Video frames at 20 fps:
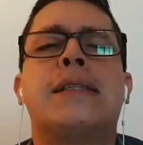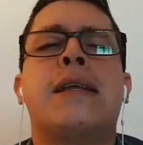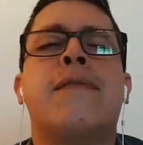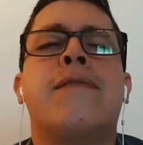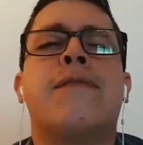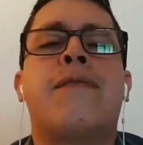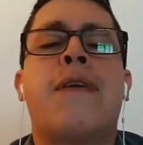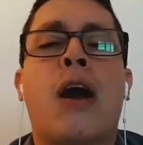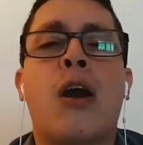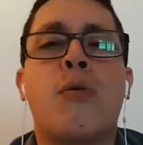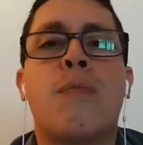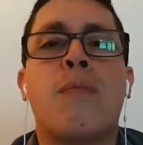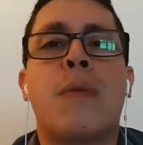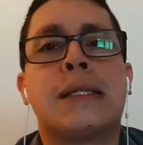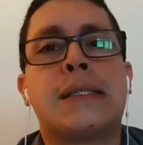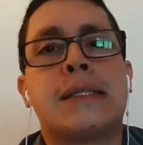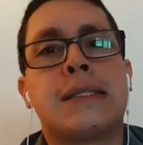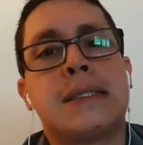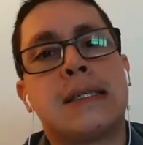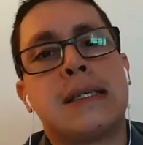the
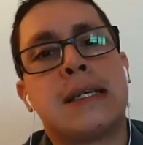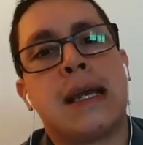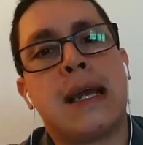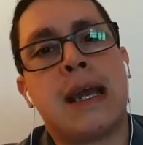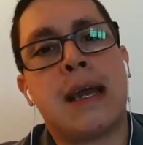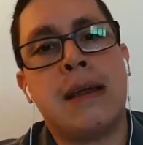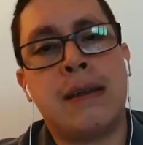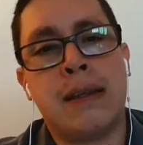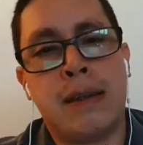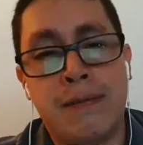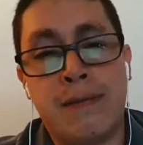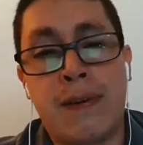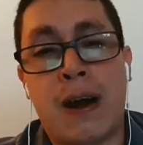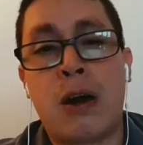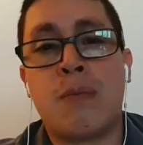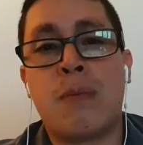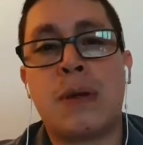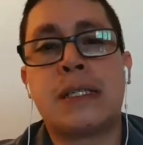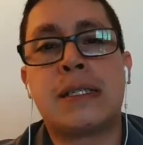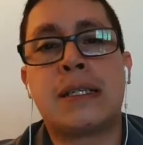
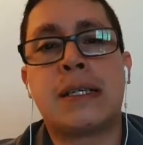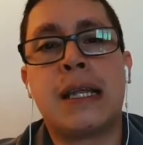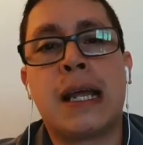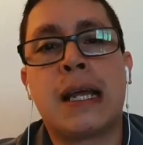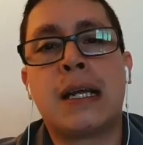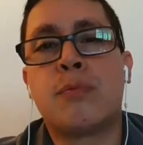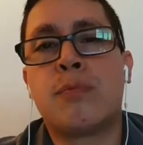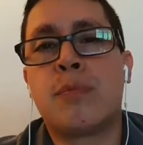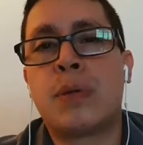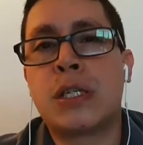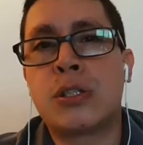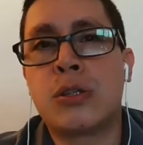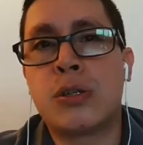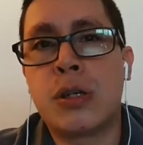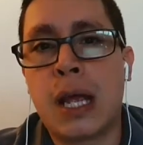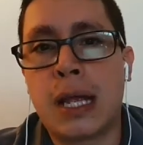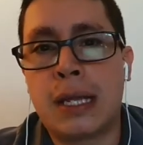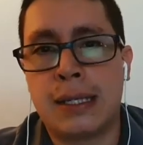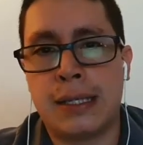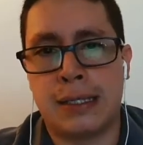environment's legal
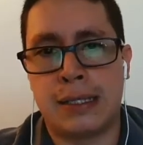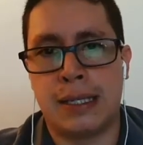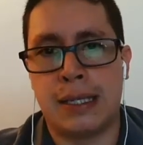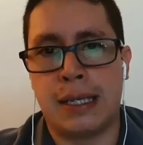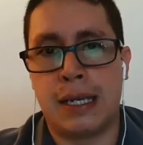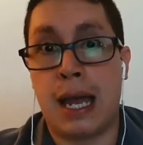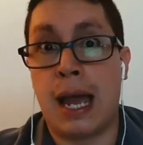personality,